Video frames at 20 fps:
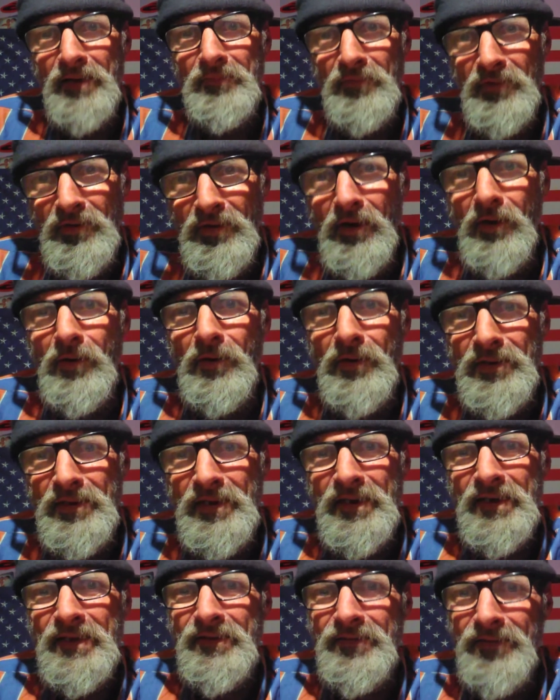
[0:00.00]
up to doing
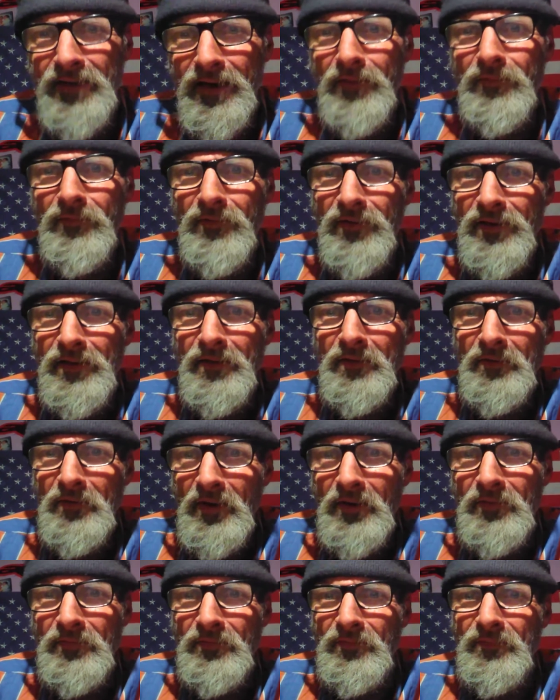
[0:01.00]
this. I really
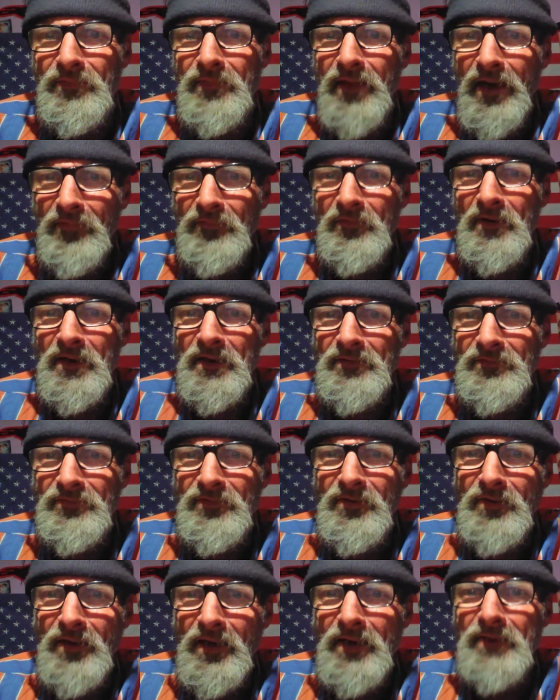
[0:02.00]
do. I think it's
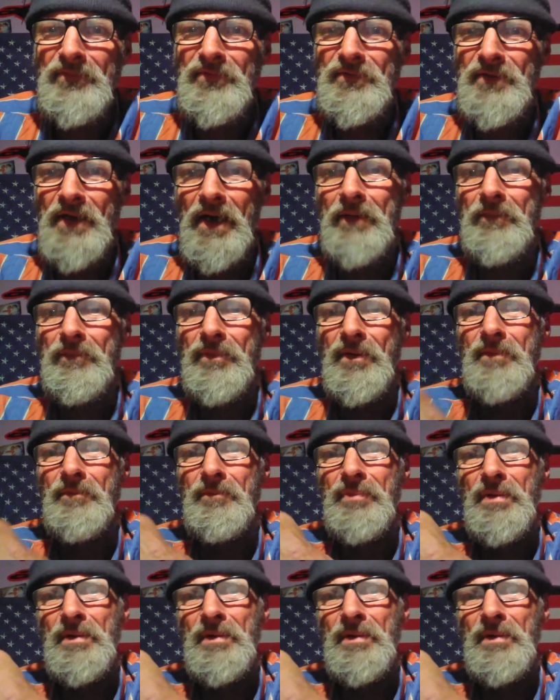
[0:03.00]
the deep state putting